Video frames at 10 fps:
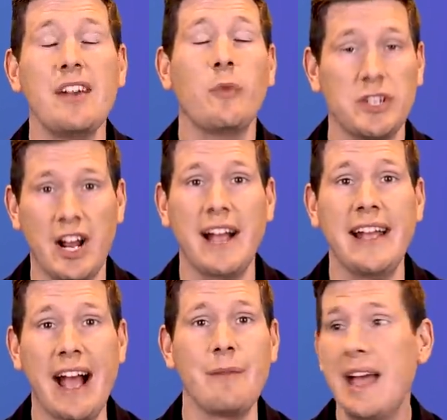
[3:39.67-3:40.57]
which I
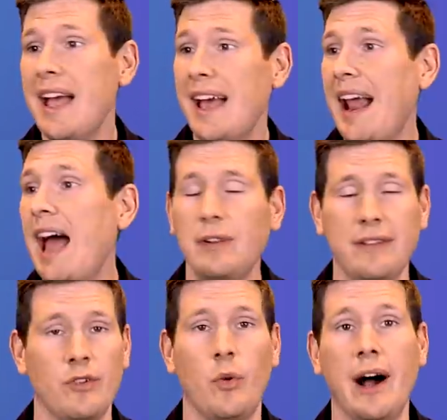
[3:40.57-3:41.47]
am, and I don't
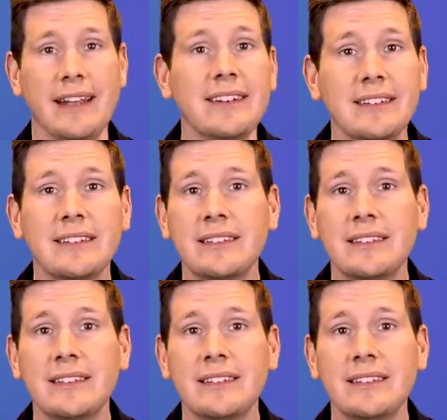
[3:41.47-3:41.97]
even want it.